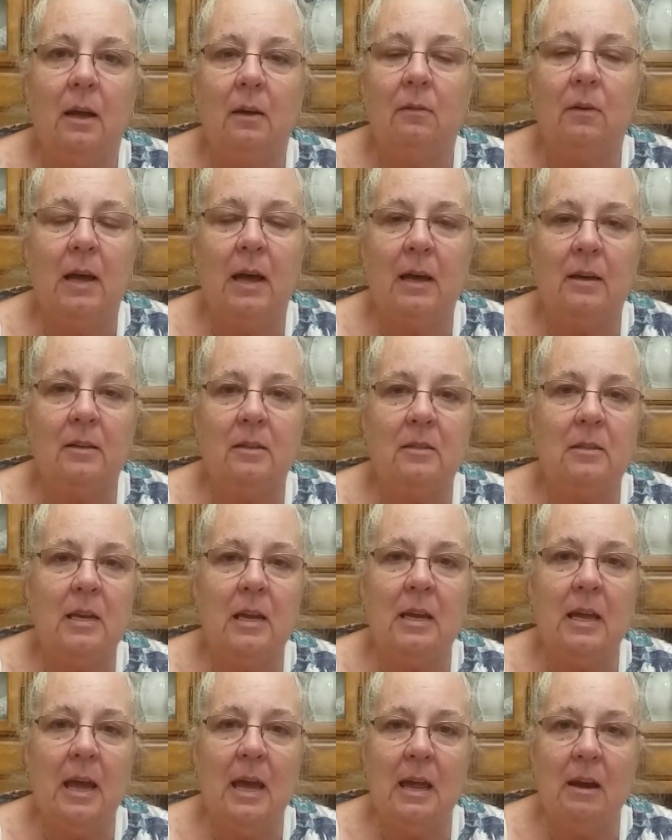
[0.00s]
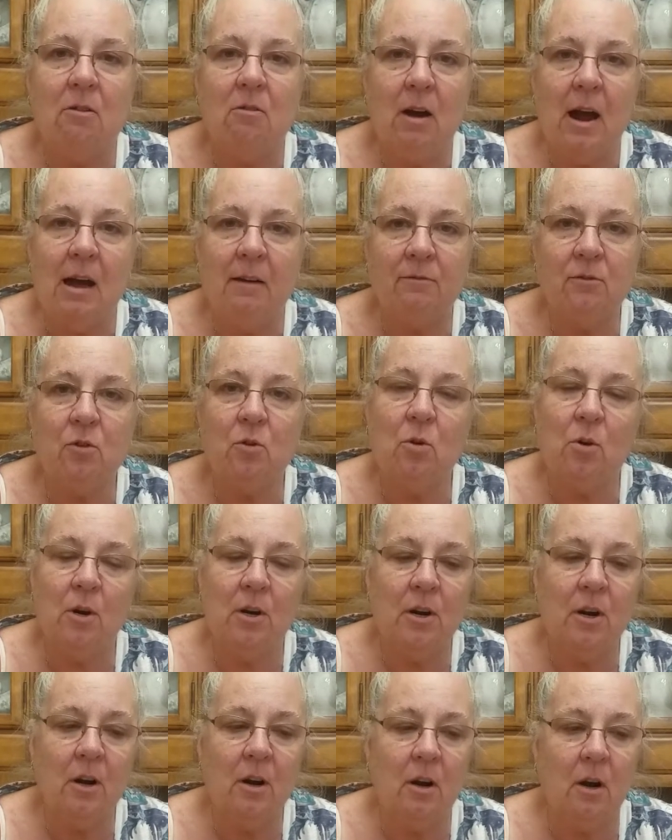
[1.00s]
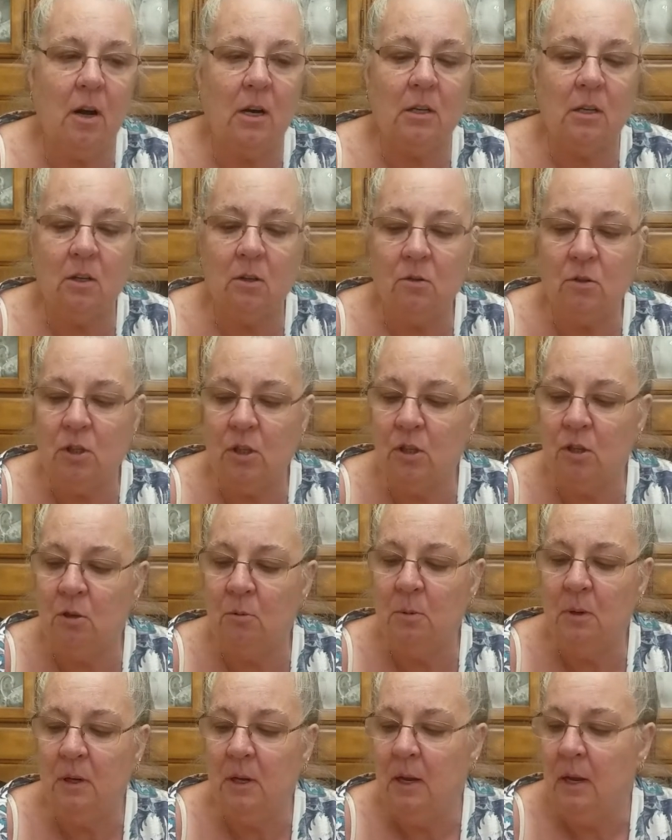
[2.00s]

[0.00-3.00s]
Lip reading: at CK Craft Corner on YouTube,